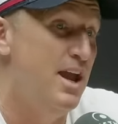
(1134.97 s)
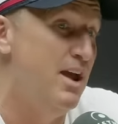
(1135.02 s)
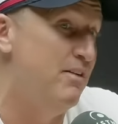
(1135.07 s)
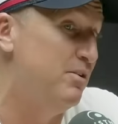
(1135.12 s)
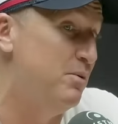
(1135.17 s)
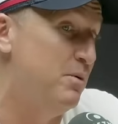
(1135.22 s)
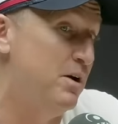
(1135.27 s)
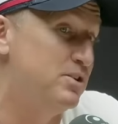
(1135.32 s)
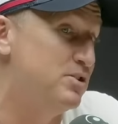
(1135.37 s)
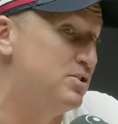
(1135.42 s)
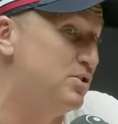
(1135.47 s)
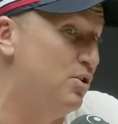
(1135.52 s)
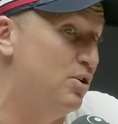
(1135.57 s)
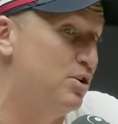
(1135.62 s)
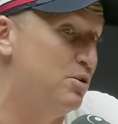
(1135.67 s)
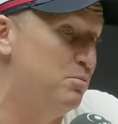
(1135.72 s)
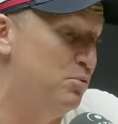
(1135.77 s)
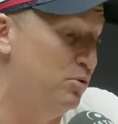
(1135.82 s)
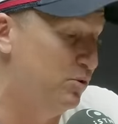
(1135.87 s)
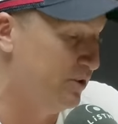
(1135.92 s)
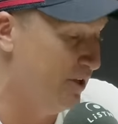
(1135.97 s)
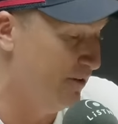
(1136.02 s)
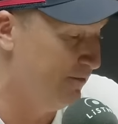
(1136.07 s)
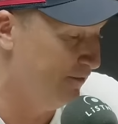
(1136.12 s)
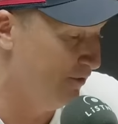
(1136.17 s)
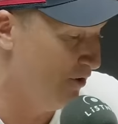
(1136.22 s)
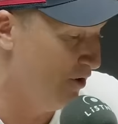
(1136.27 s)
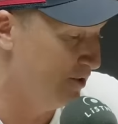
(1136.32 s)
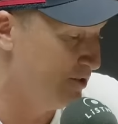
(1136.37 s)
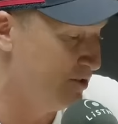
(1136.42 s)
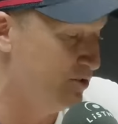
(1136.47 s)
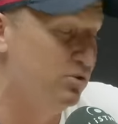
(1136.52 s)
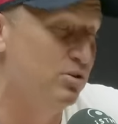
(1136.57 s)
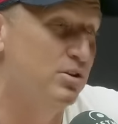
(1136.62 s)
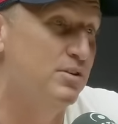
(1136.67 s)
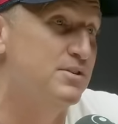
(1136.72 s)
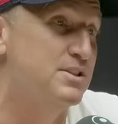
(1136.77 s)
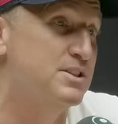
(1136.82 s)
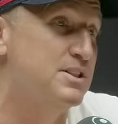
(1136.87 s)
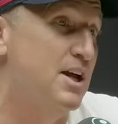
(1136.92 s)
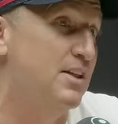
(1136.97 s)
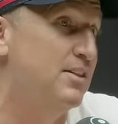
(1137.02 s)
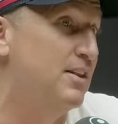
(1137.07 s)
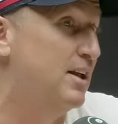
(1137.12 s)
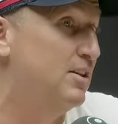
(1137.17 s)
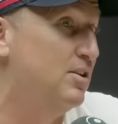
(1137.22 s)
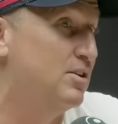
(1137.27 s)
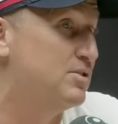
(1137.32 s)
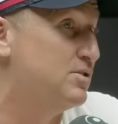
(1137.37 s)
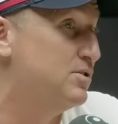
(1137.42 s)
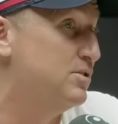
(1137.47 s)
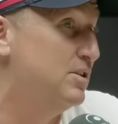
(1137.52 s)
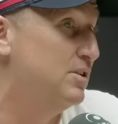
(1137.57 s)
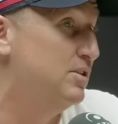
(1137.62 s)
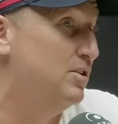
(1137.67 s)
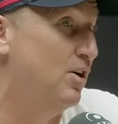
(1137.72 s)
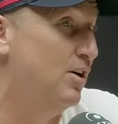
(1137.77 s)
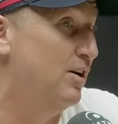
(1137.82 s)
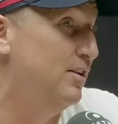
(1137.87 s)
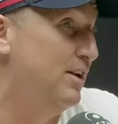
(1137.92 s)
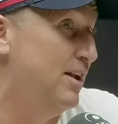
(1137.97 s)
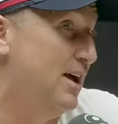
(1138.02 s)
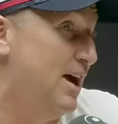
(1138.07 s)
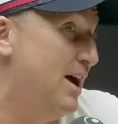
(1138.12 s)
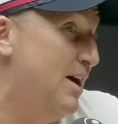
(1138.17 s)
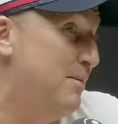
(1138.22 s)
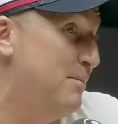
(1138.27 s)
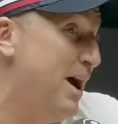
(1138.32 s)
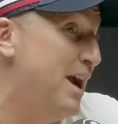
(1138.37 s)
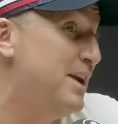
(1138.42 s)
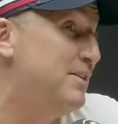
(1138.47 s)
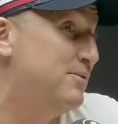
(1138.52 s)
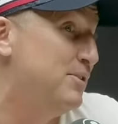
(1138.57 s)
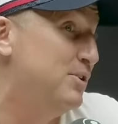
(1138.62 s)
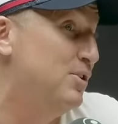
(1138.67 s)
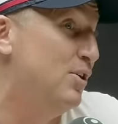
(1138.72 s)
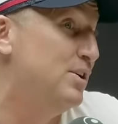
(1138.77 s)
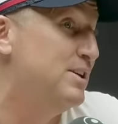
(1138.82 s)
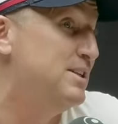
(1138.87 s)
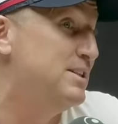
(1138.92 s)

Everyone's trying to book their flights, and all of a sudden they lost not, um, eight for